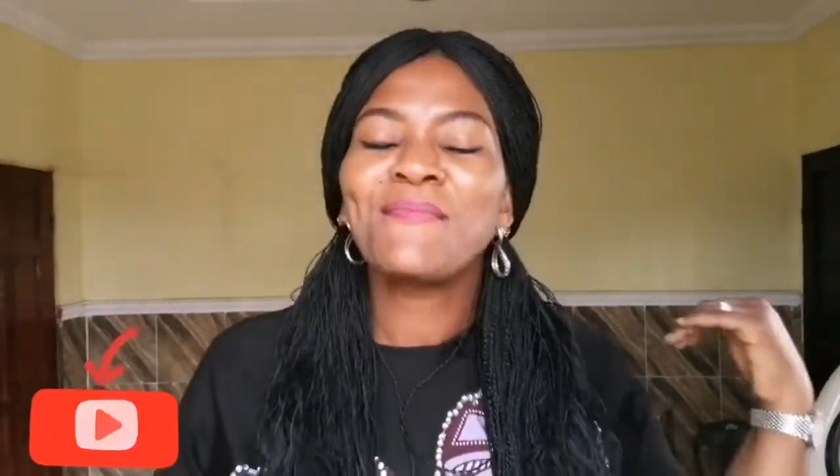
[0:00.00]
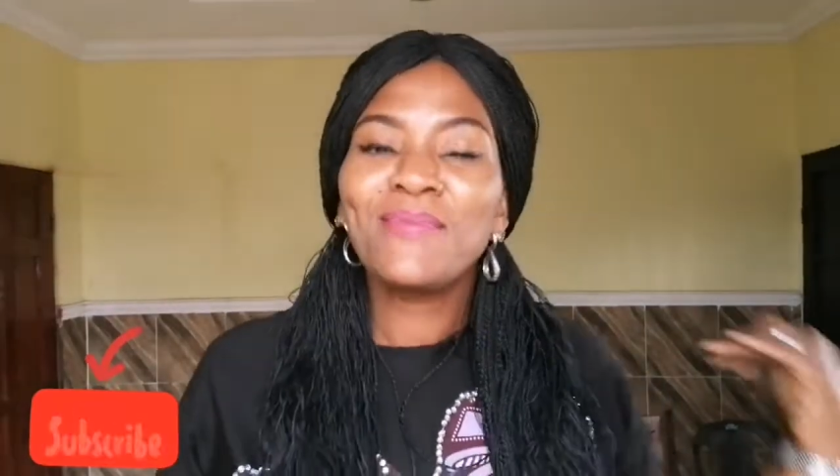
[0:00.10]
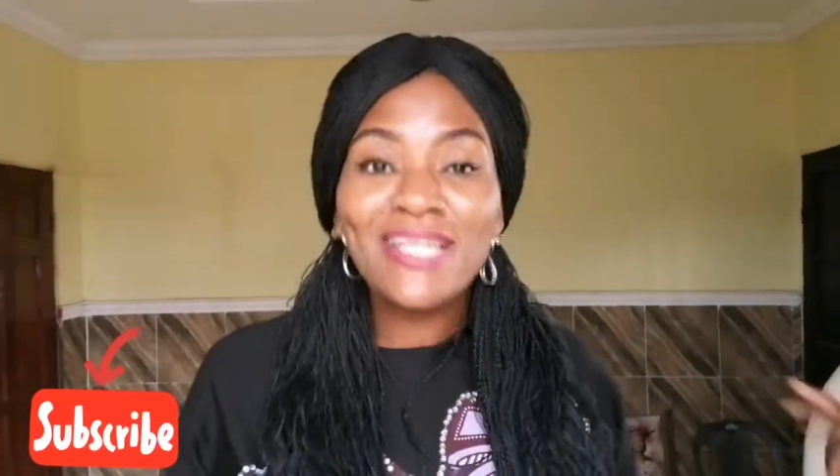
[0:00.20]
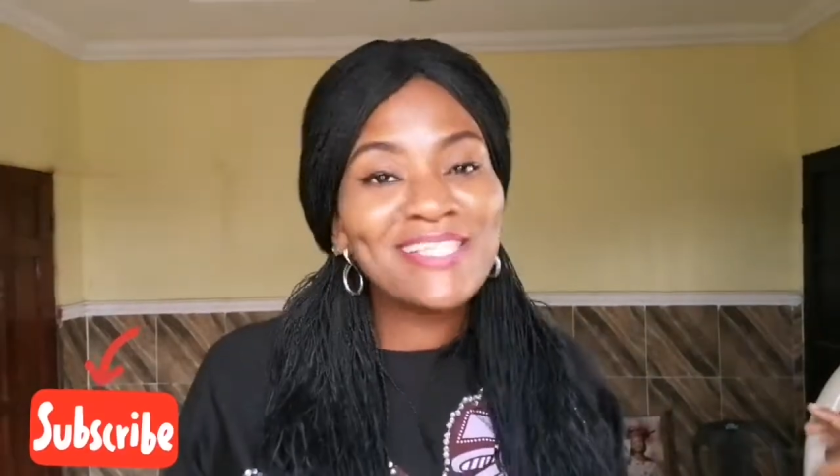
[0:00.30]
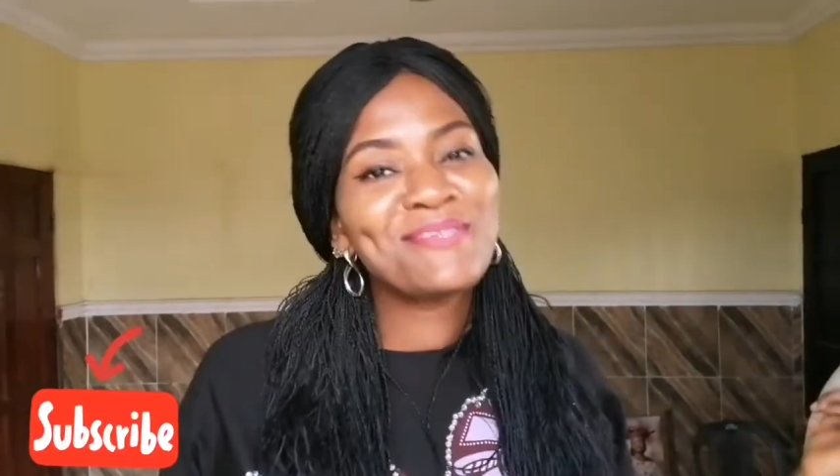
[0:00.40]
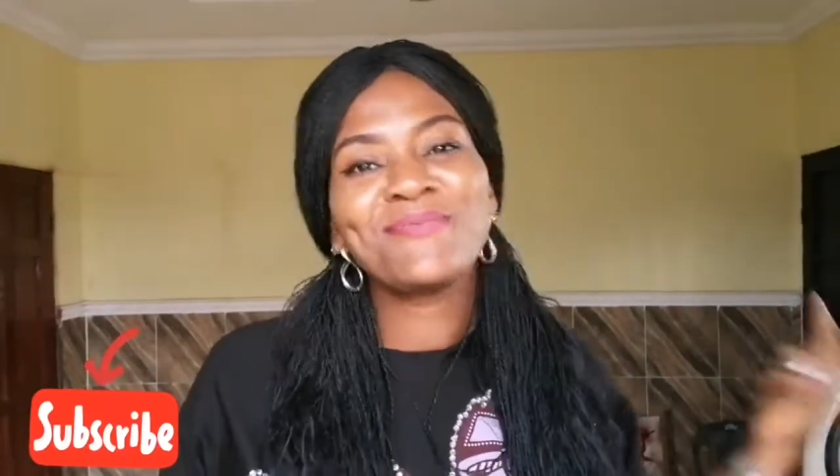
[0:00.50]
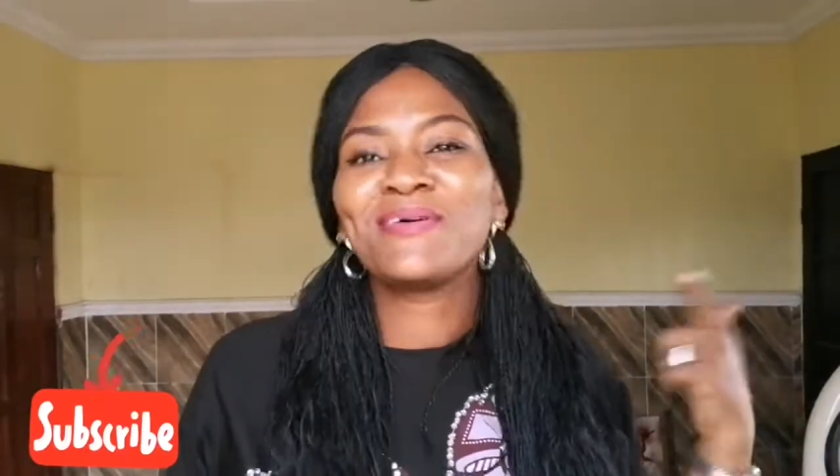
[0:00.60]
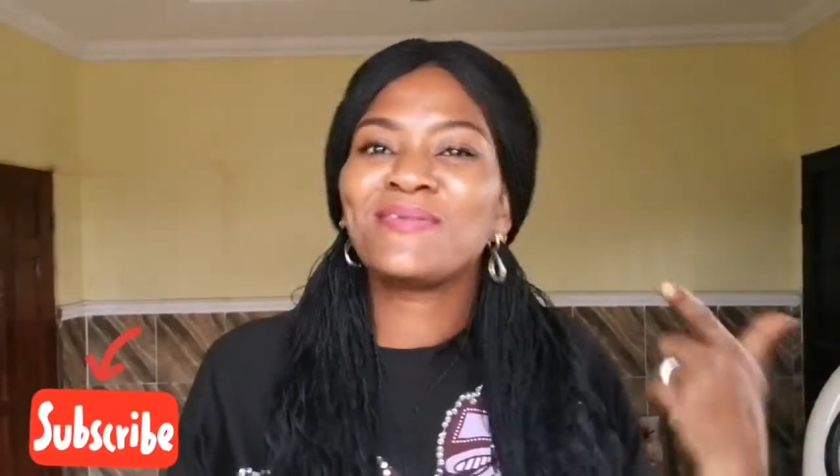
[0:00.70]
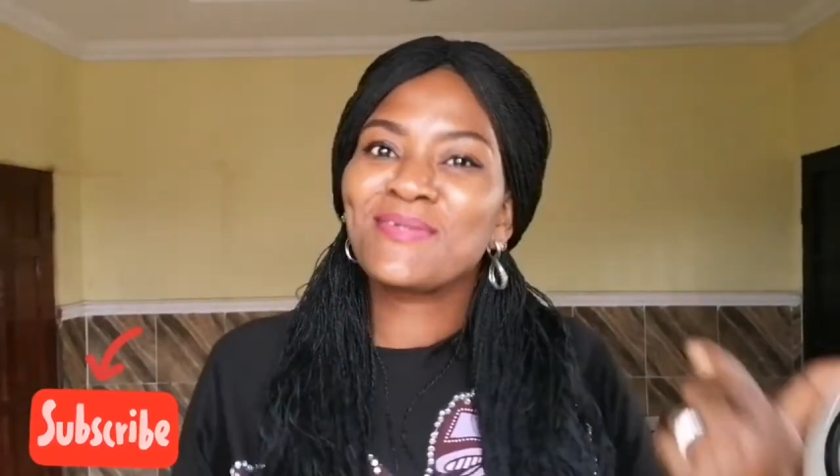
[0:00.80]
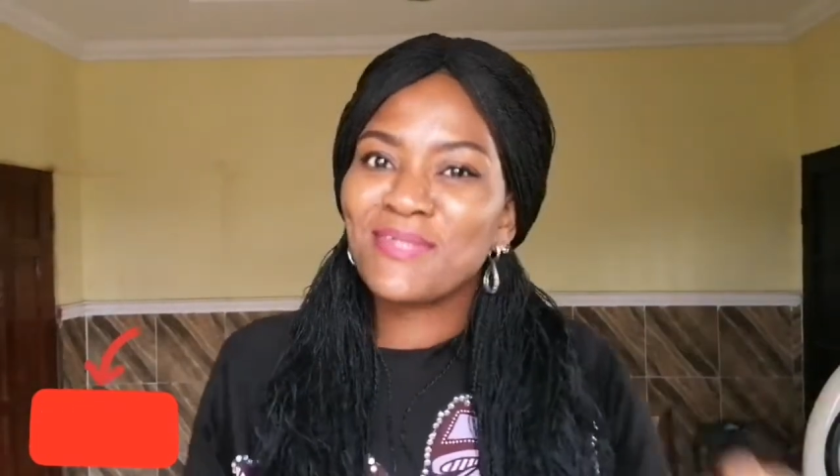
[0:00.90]
Please do
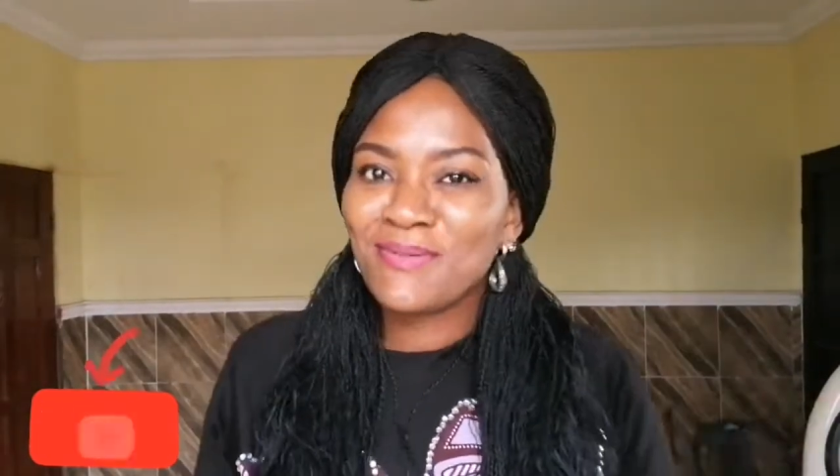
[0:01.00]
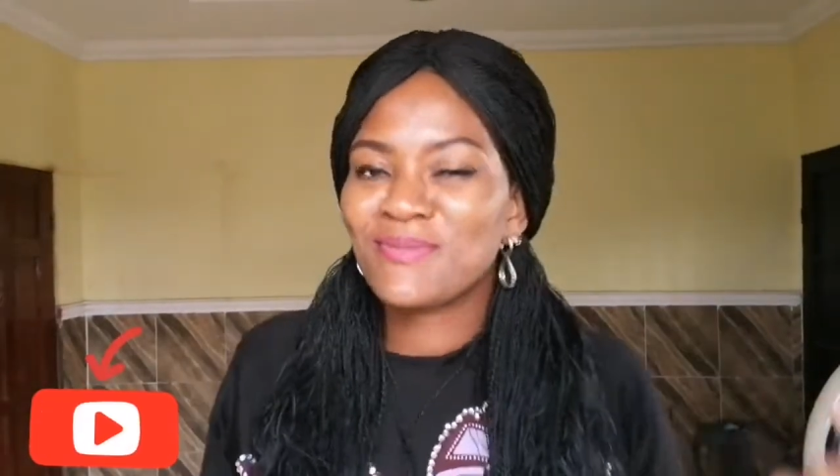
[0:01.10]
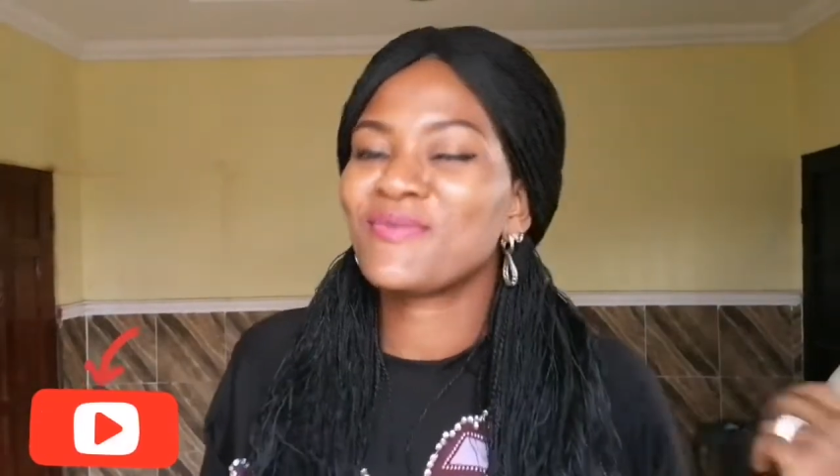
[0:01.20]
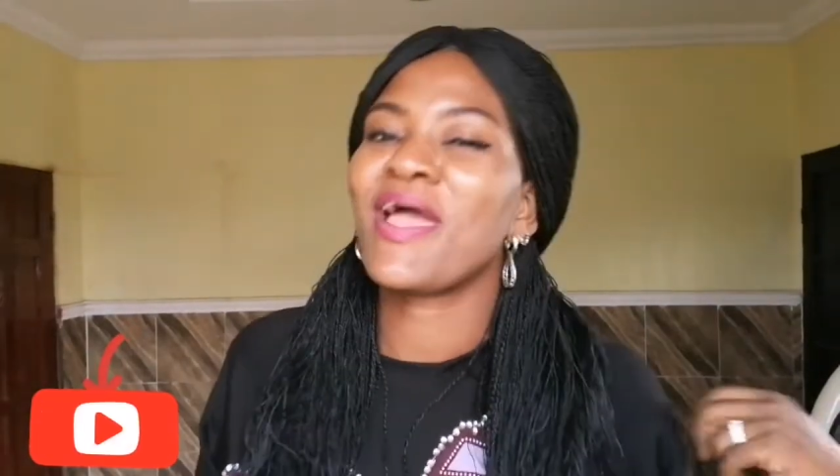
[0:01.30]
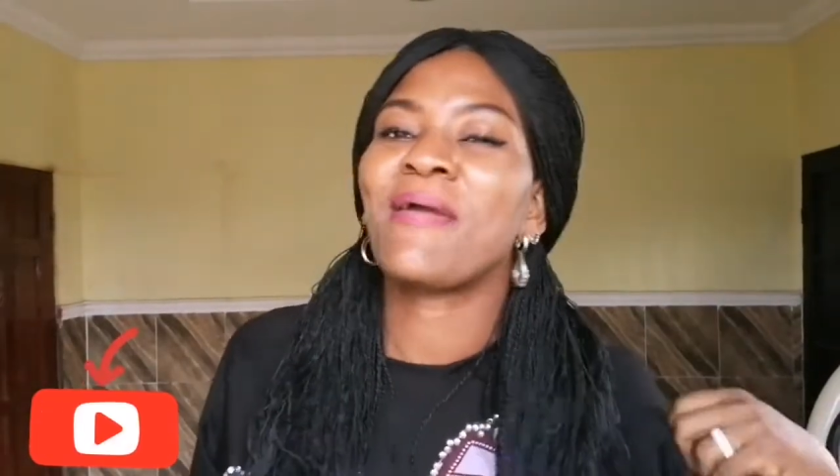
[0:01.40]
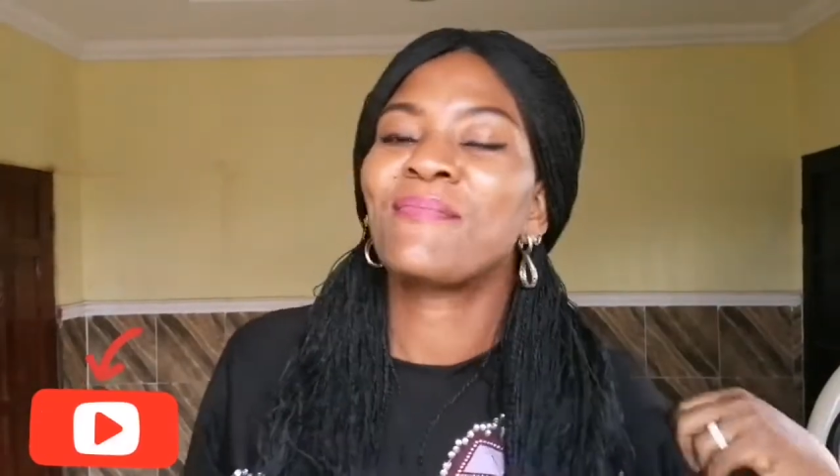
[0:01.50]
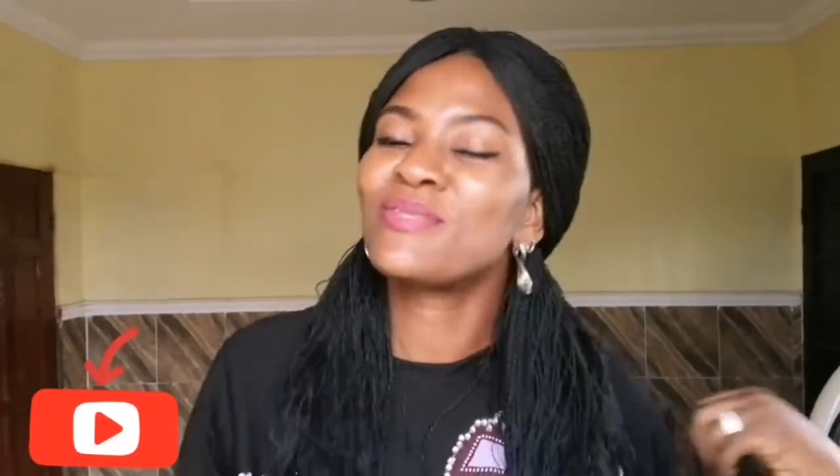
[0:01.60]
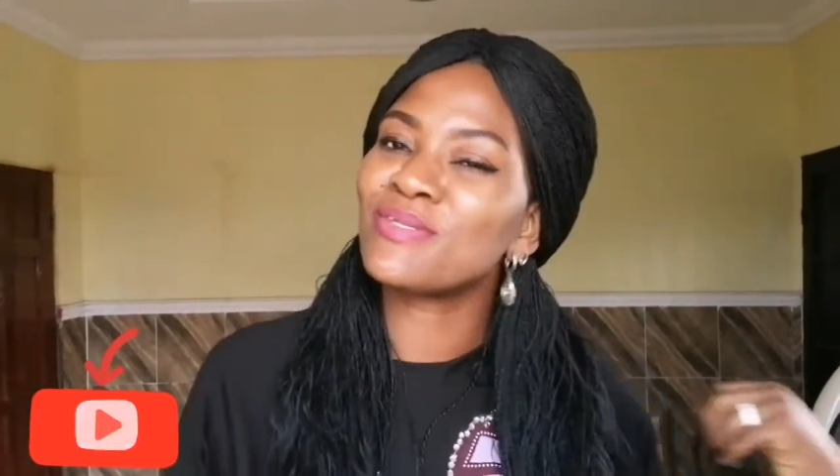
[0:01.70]
well to subscribe